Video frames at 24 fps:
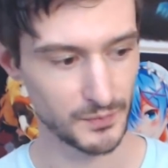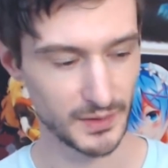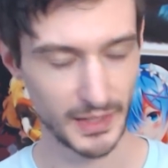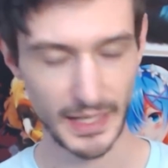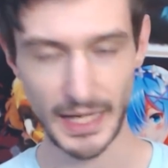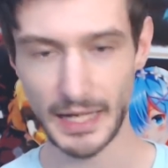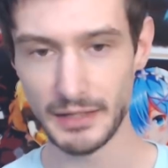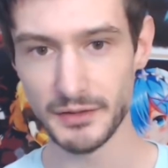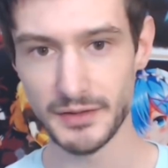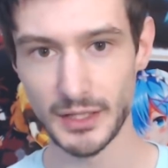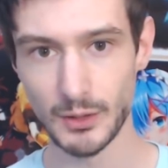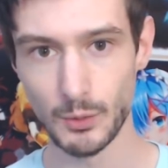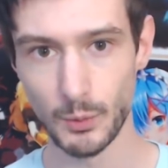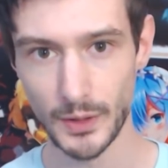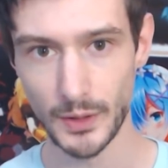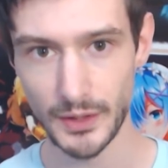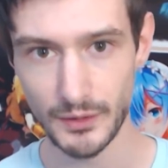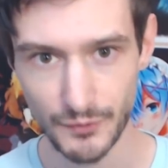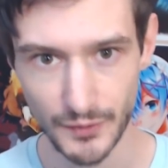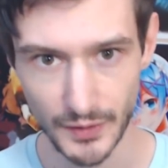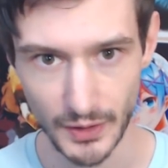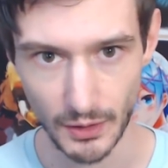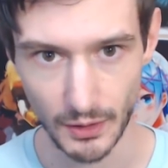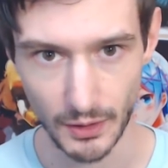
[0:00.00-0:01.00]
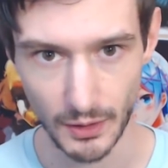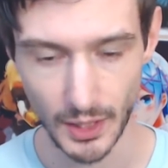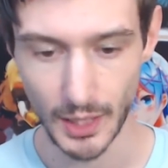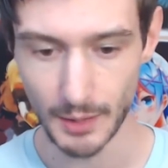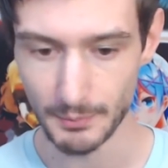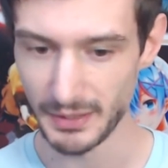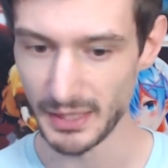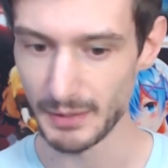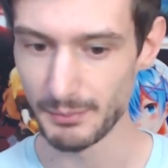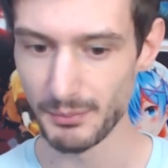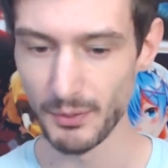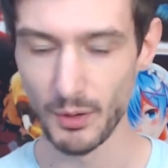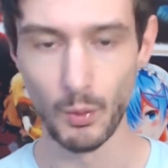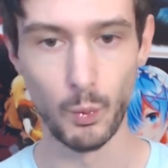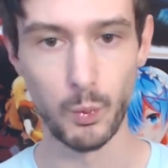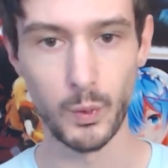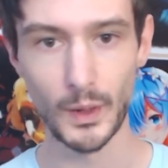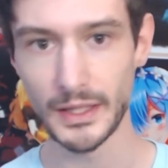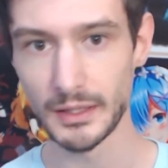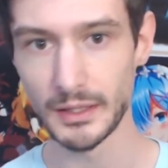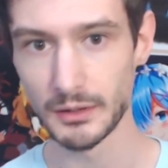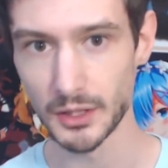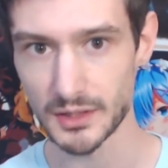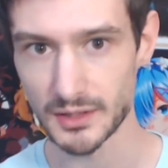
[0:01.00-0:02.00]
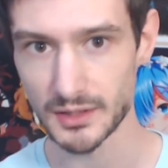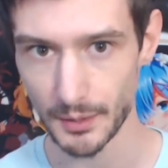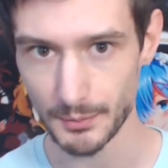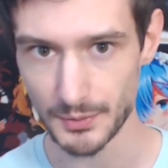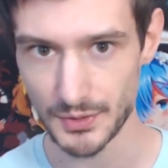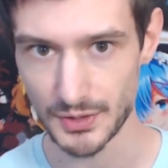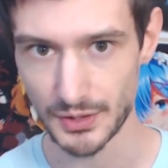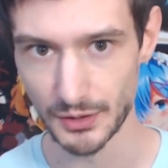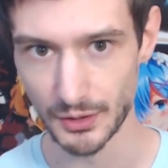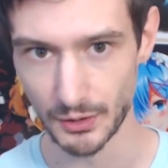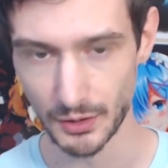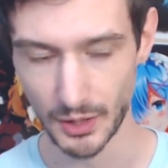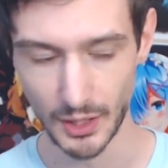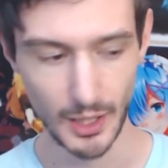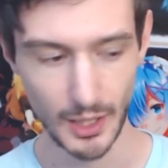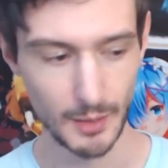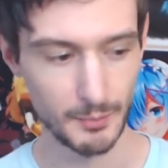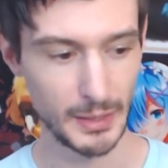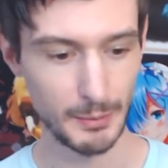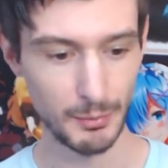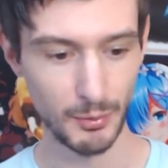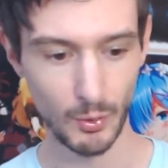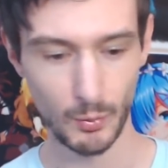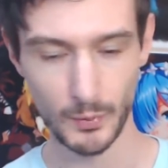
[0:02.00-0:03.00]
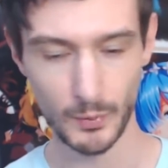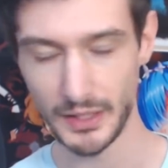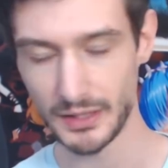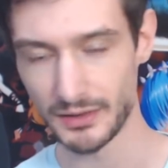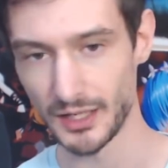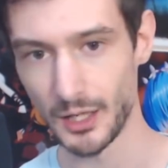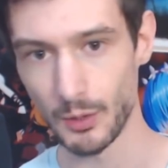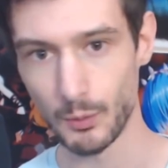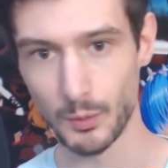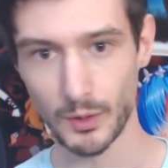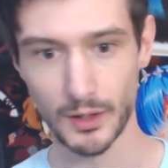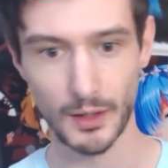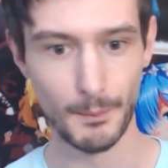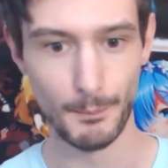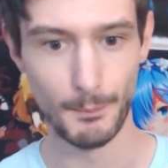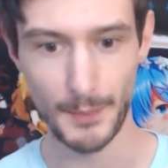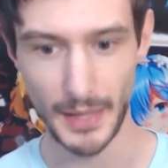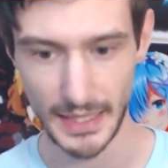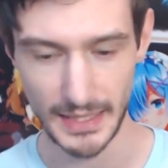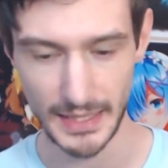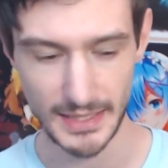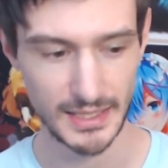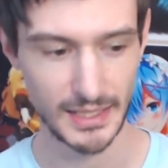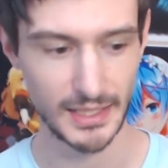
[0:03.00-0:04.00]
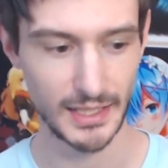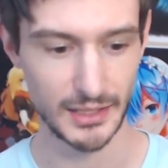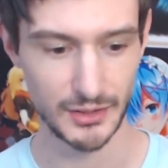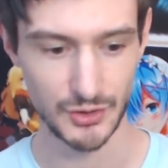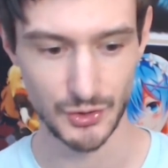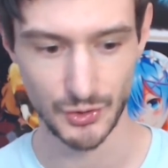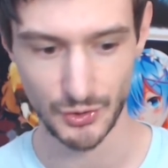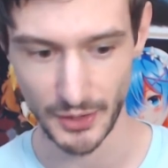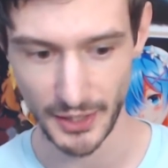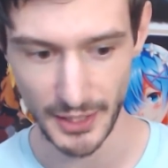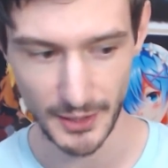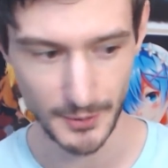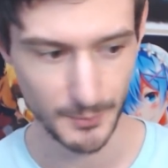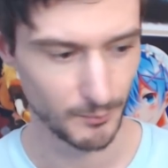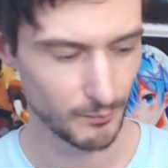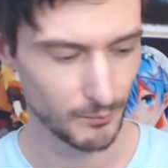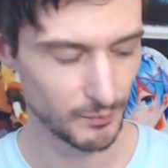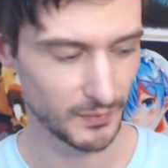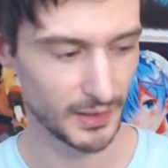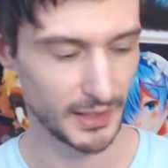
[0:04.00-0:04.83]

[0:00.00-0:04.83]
How do you think we feel? People we looked up to, people we thought were amazing and great,